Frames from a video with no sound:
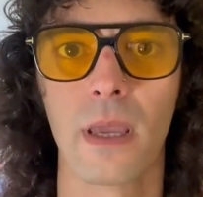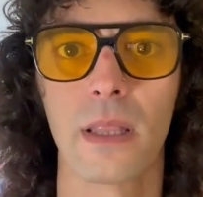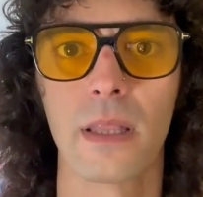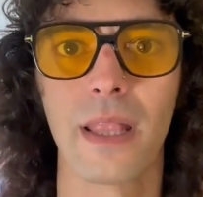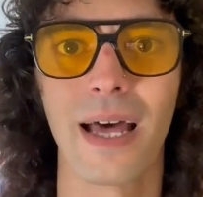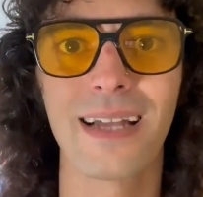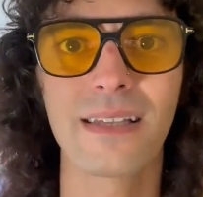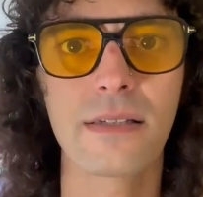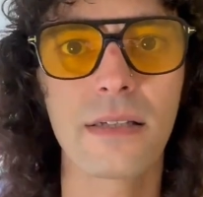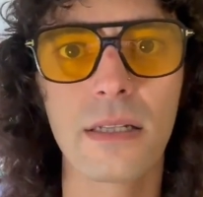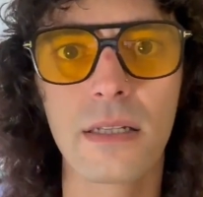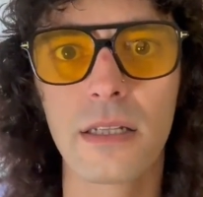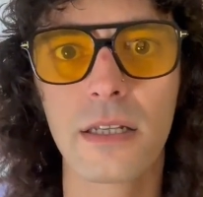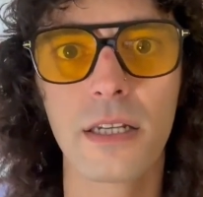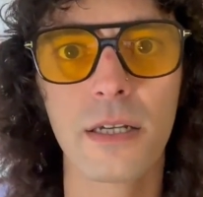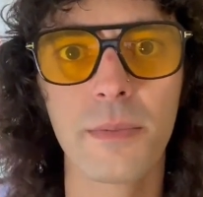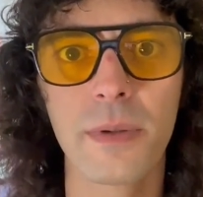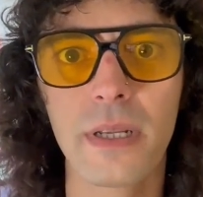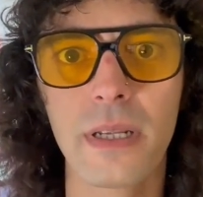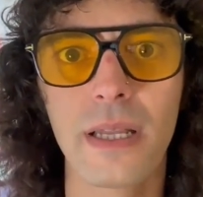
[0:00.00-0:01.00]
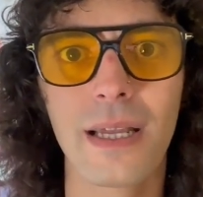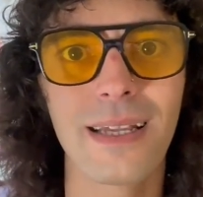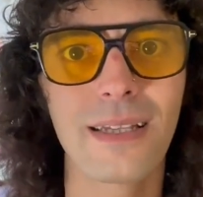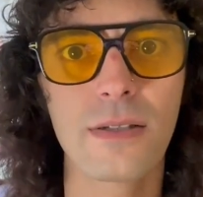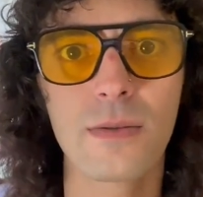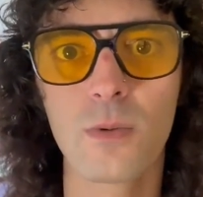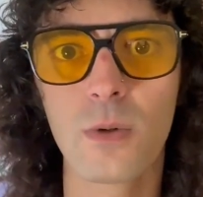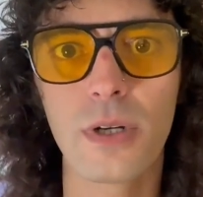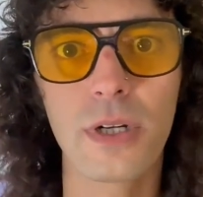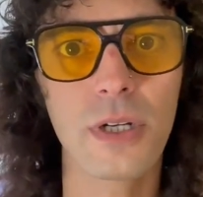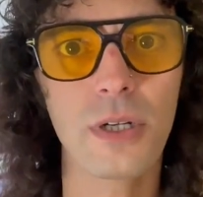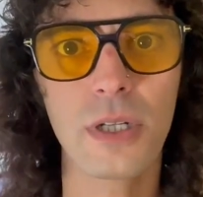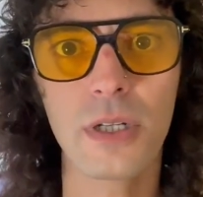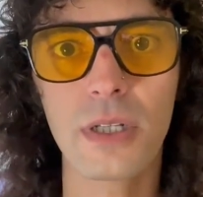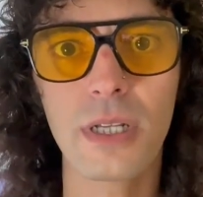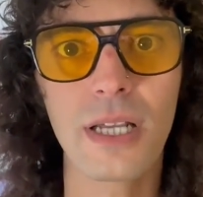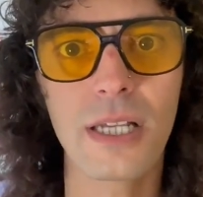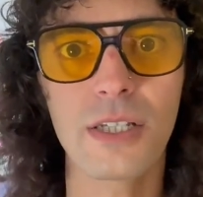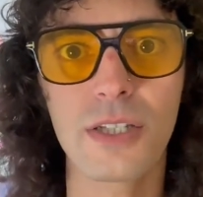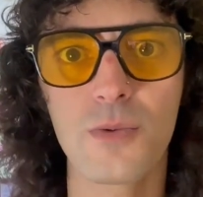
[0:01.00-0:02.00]
that's a little bit of this.
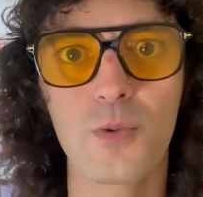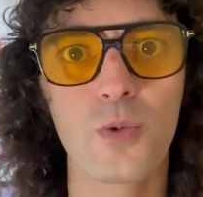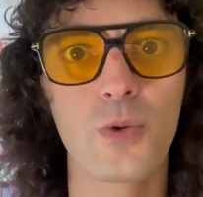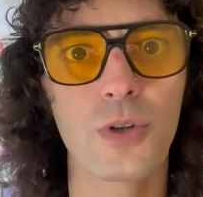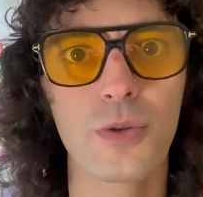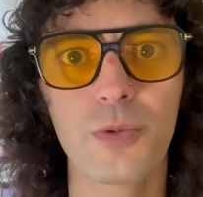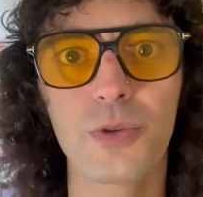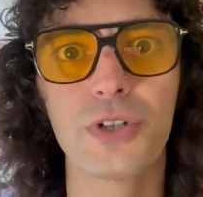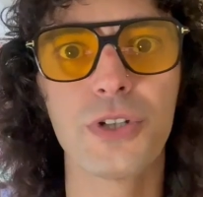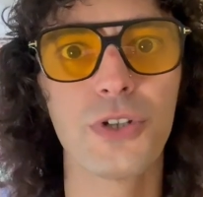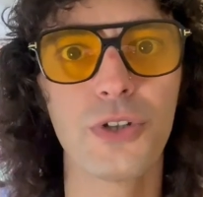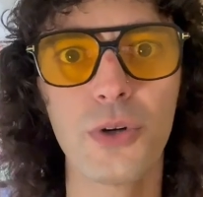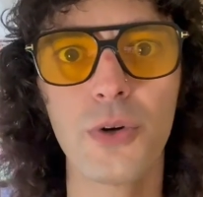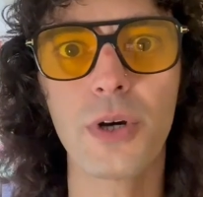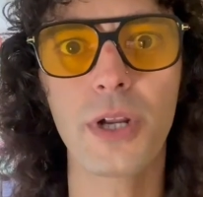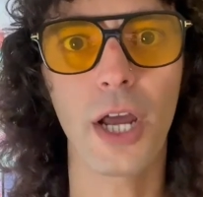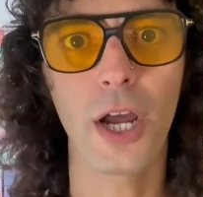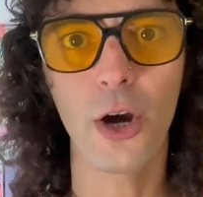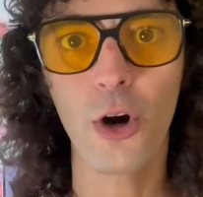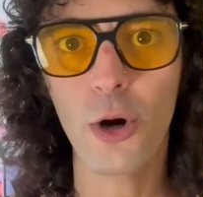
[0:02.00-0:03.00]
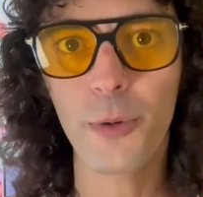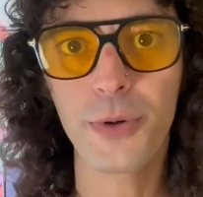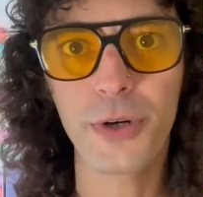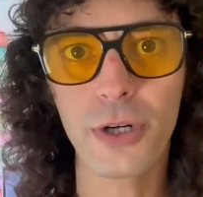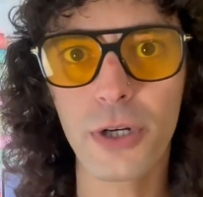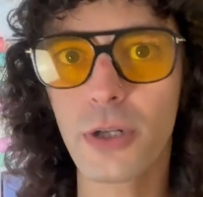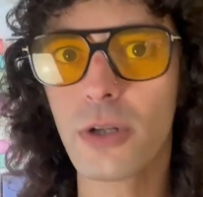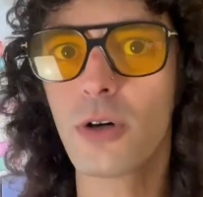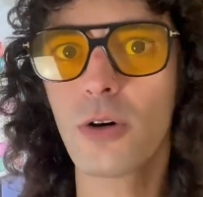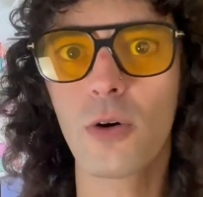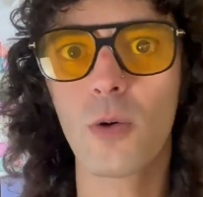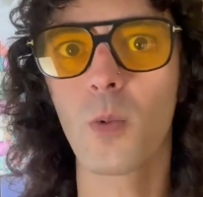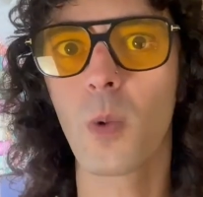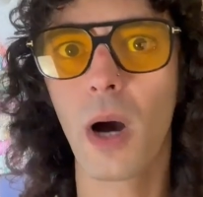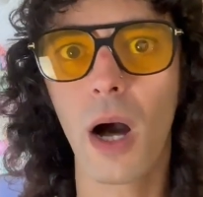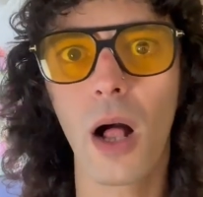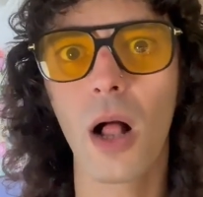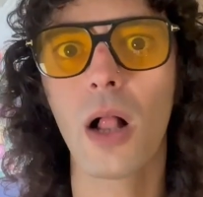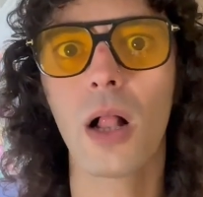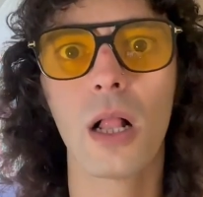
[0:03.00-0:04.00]
We're, that's what we're doing. I hope you're doing
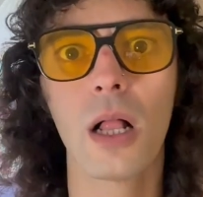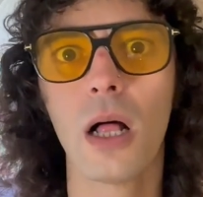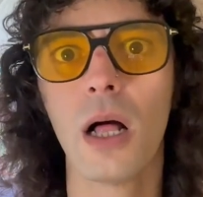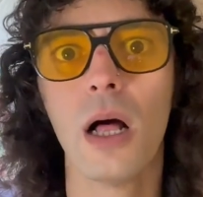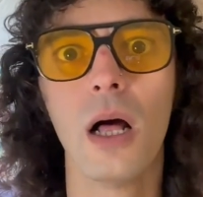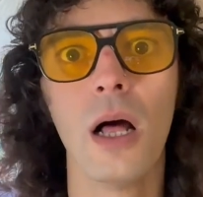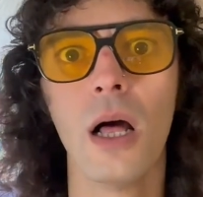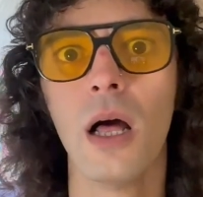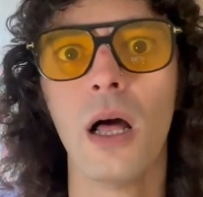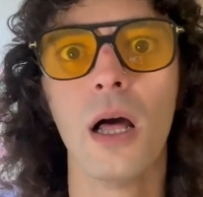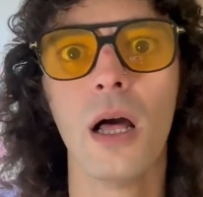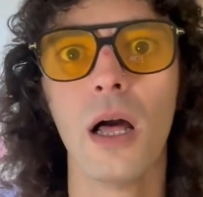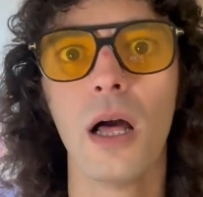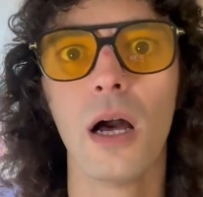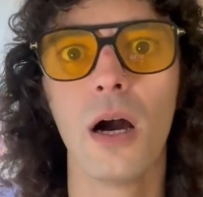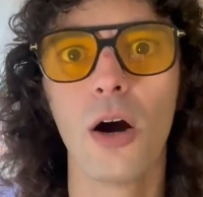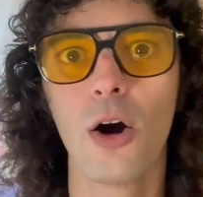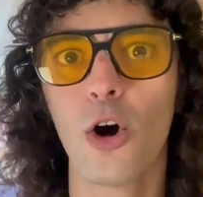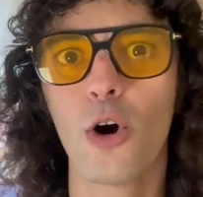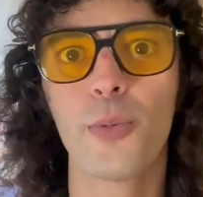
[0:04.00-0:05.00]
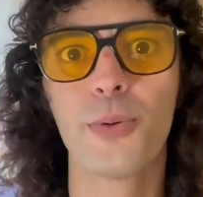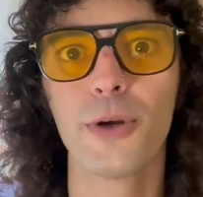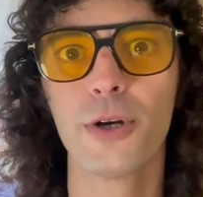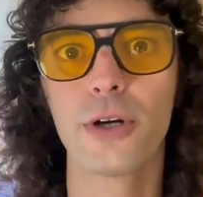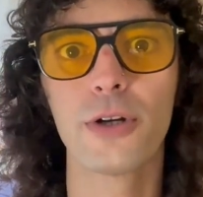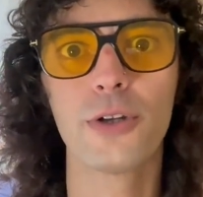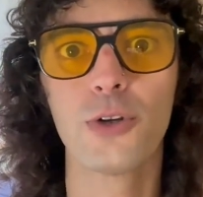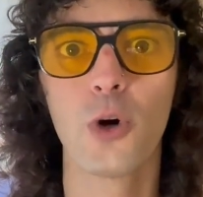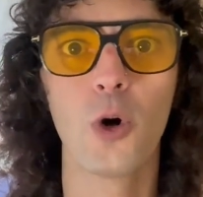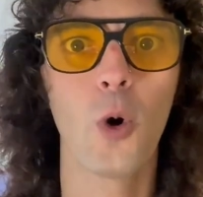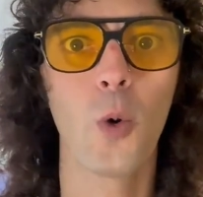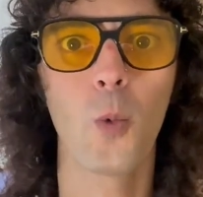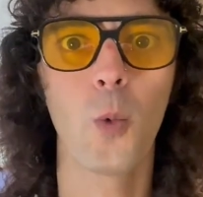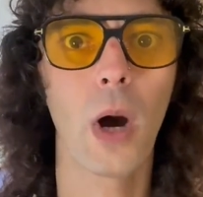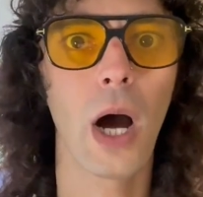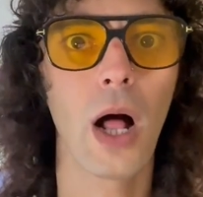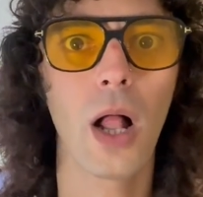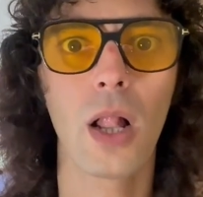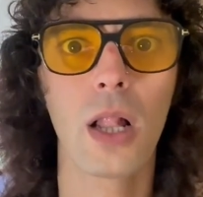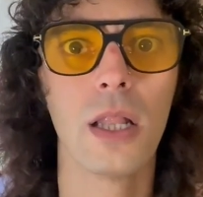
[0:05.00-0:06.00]
well. Hope you're doing
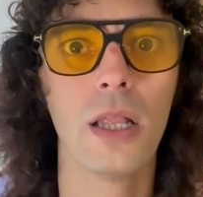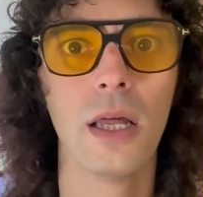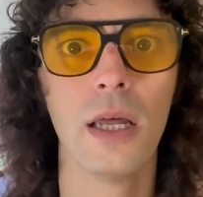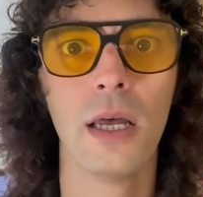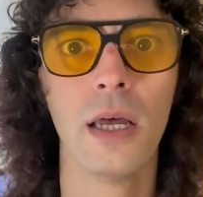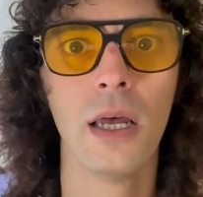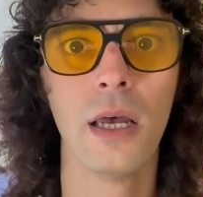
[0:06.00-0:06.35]
well.